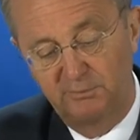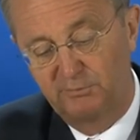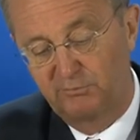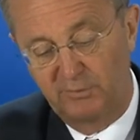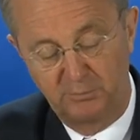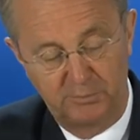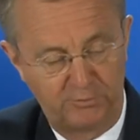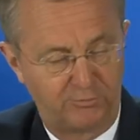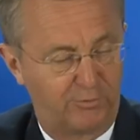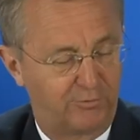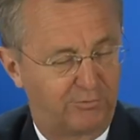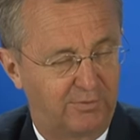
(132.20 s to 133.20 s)
someone is
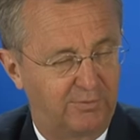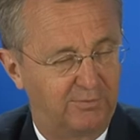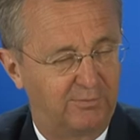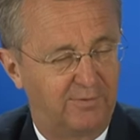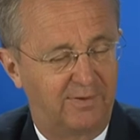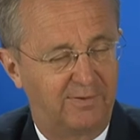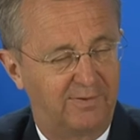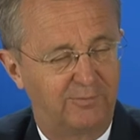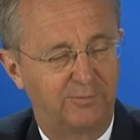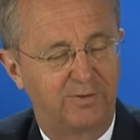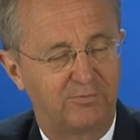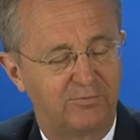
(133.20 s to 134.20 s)
asking how
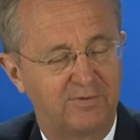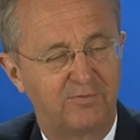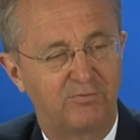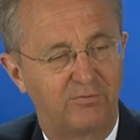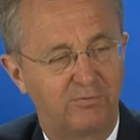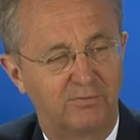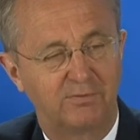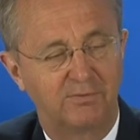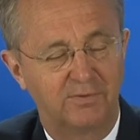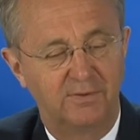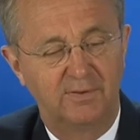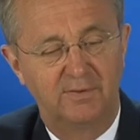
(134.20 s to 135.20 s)
does this
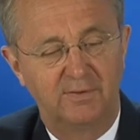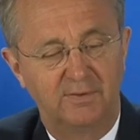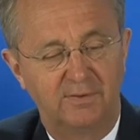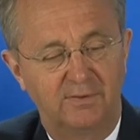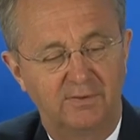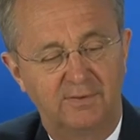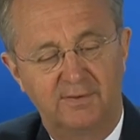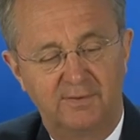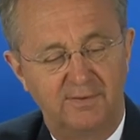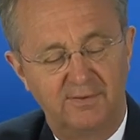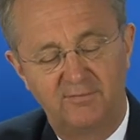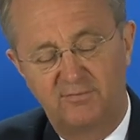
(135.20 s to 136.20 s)

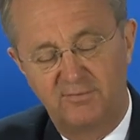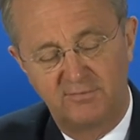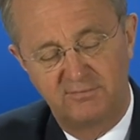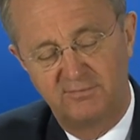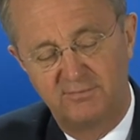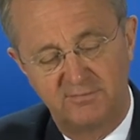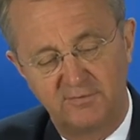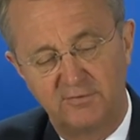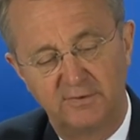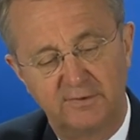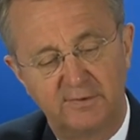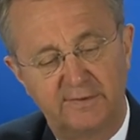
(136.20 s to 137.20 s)
is this
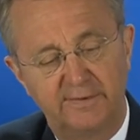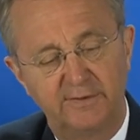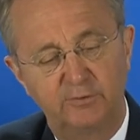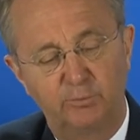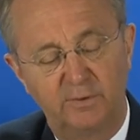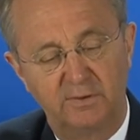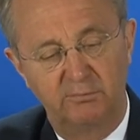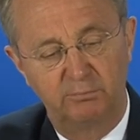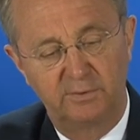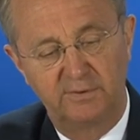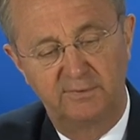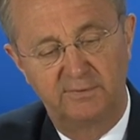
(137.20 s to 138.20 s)
in line
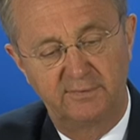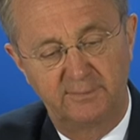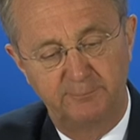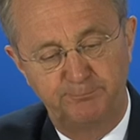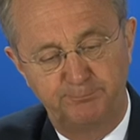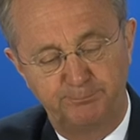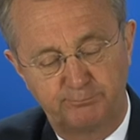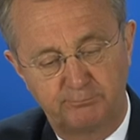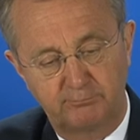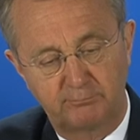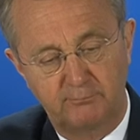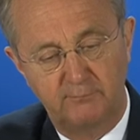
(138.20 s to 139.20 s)
with
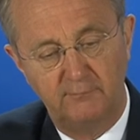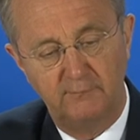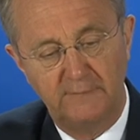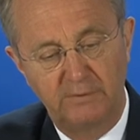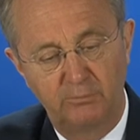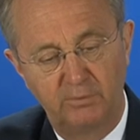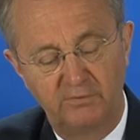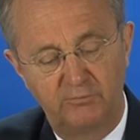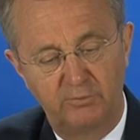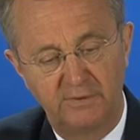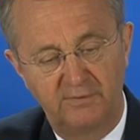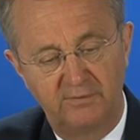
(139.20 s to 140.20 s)
the
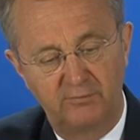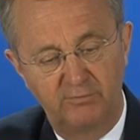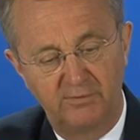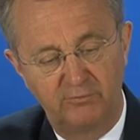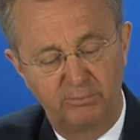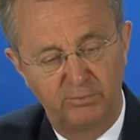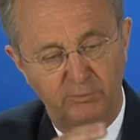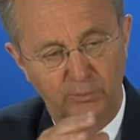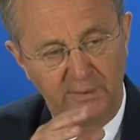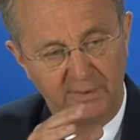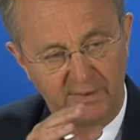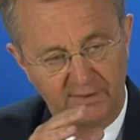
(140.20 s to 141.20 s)
Treaty of Lisbon,
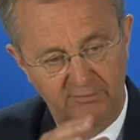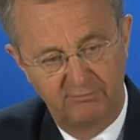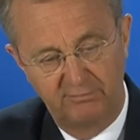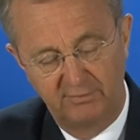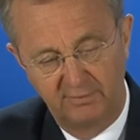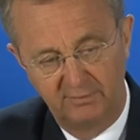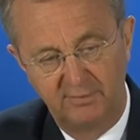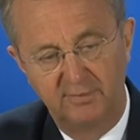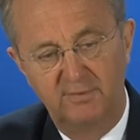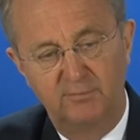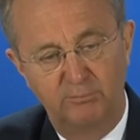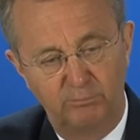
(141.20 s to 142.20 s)
we have
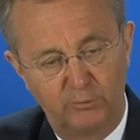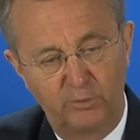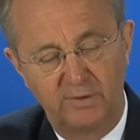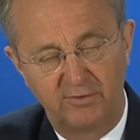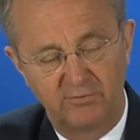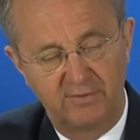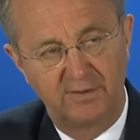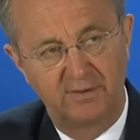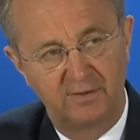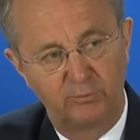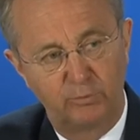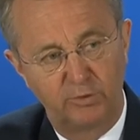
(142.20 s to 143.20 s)
more or less
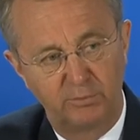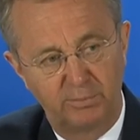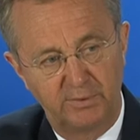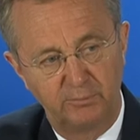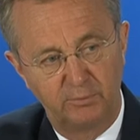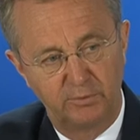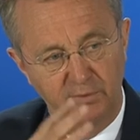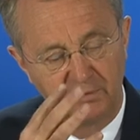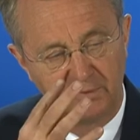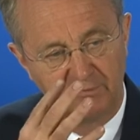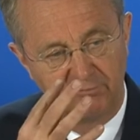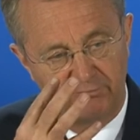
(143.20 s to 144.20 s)
taken it word by word
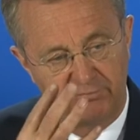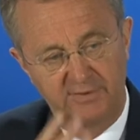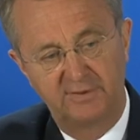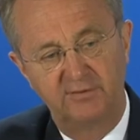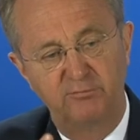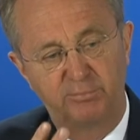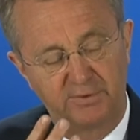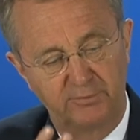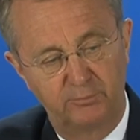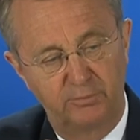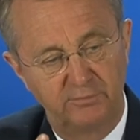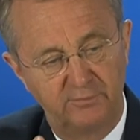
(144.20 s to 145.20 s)
and have 5
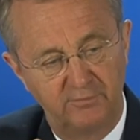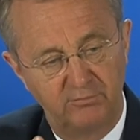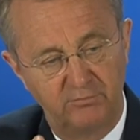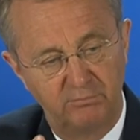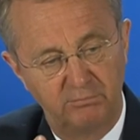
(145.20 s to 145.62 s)
priorities.